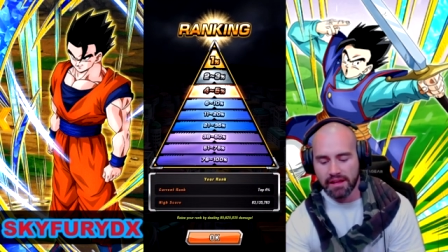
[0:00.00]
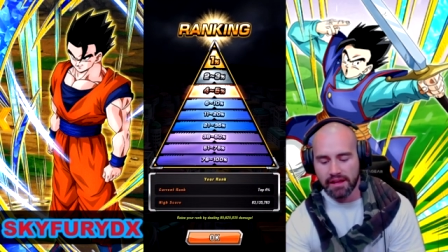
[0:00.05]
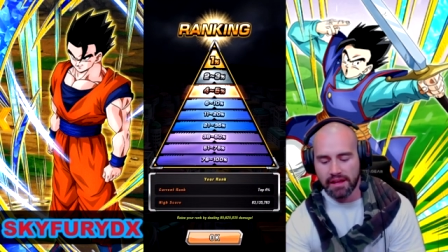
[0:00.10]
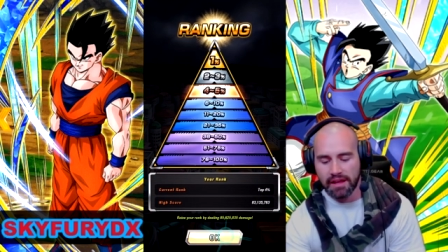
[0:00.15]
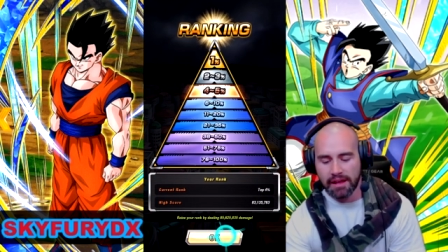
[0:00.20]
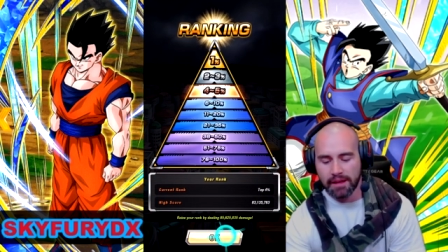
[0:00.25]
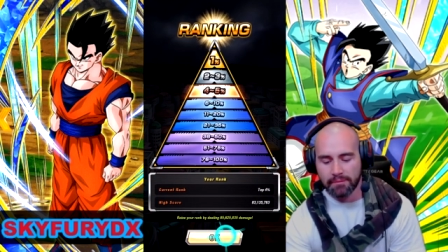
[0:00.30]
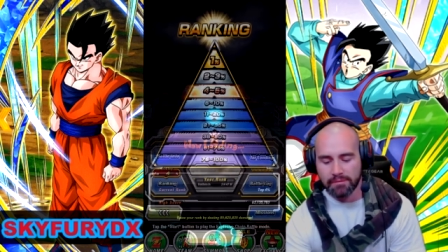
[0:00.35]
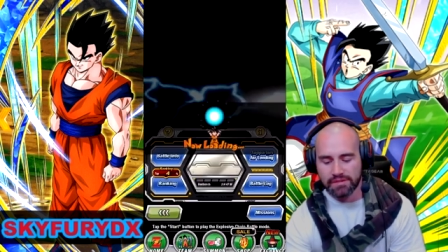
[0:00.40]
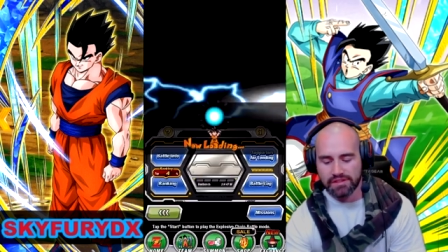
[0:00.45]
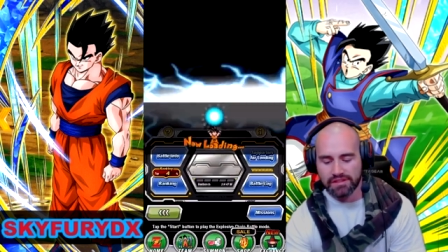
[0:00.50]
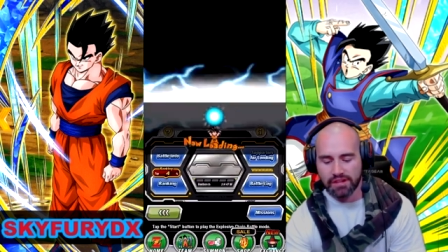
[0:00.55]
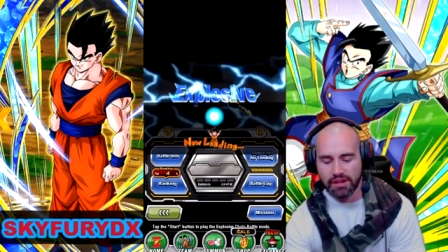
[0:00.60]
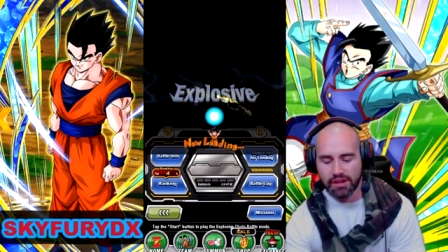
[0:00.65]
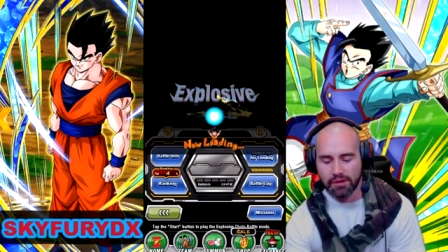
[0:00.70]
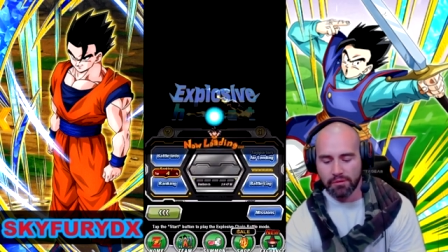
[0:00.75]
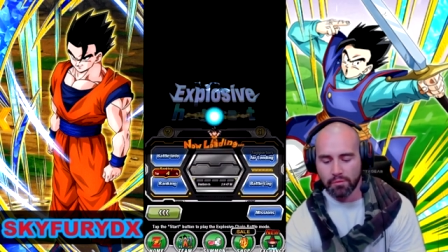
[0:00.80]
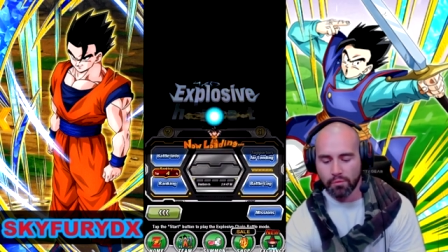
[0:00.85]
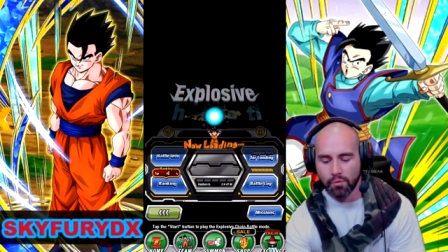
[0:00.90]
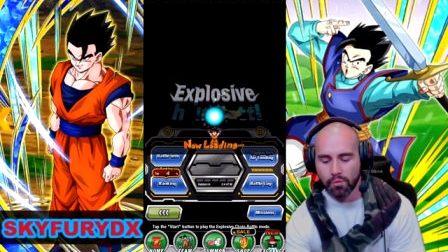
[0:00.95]
Um,
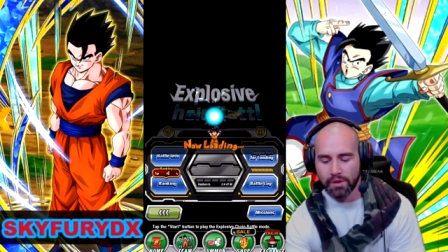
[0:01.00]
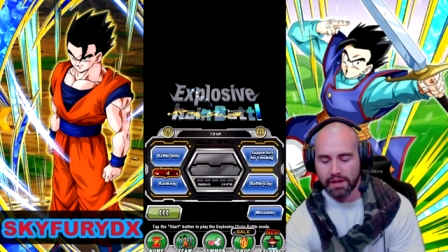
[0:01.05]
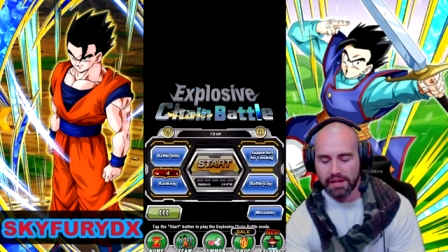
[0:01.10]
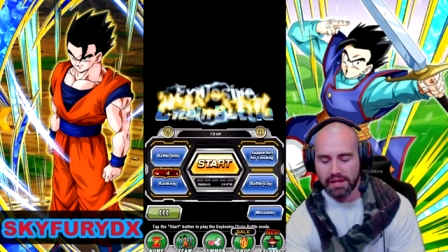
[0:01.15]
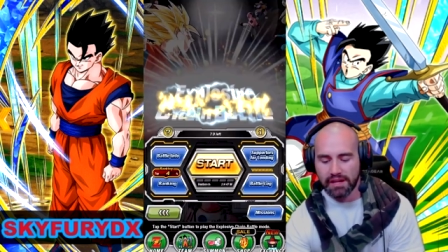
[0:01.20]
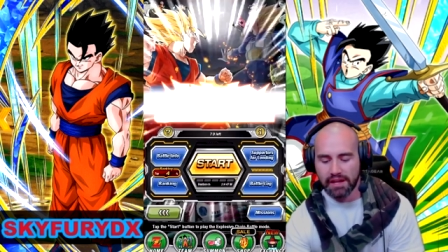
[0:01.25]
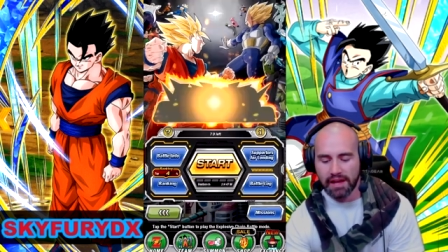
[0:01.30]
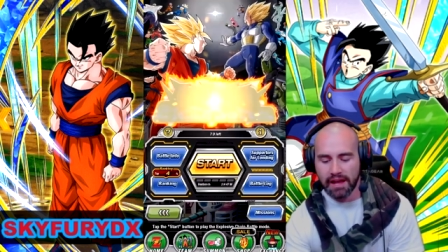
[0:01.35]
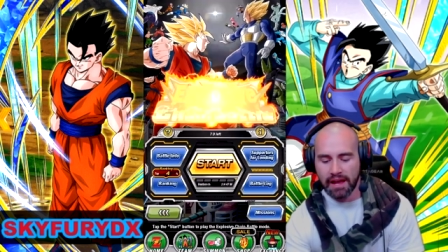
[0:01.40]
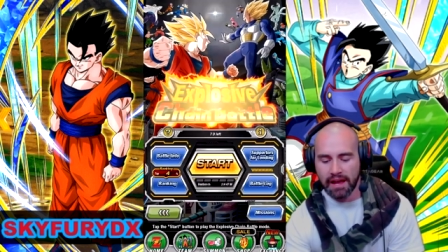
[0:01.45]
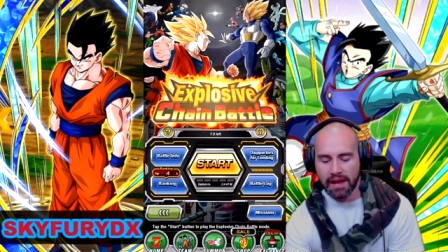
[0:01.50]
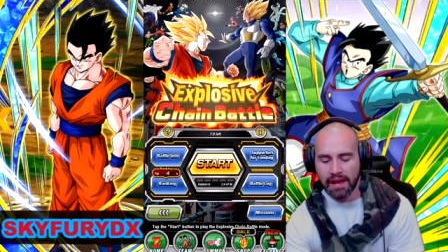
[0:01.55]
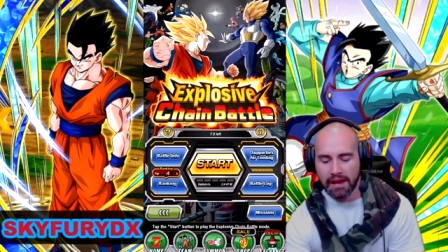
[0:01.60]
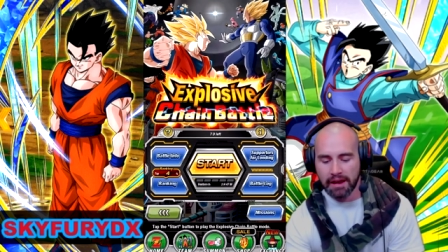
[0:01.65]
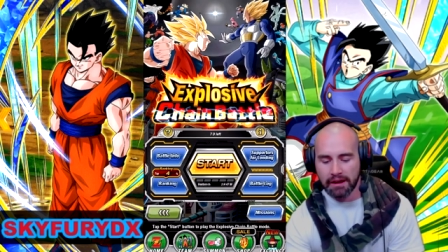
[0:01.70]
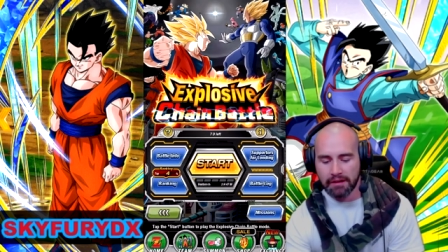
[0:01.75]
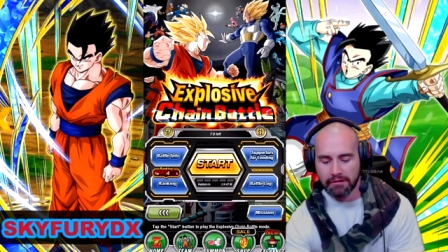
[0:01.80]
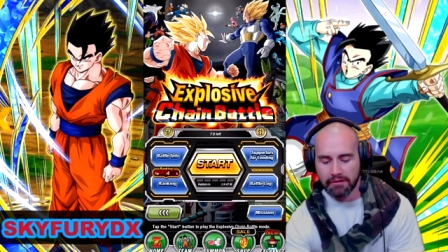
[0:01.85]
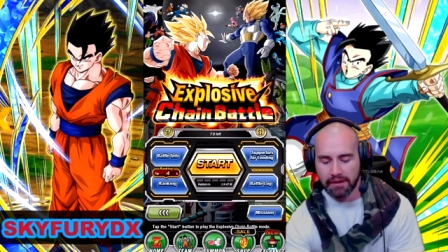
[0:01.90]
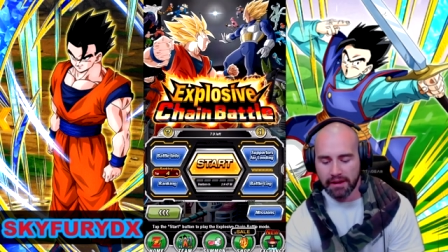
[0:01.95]
so we
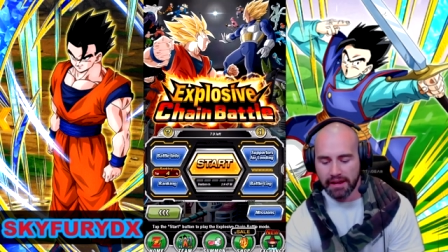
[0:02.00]
are.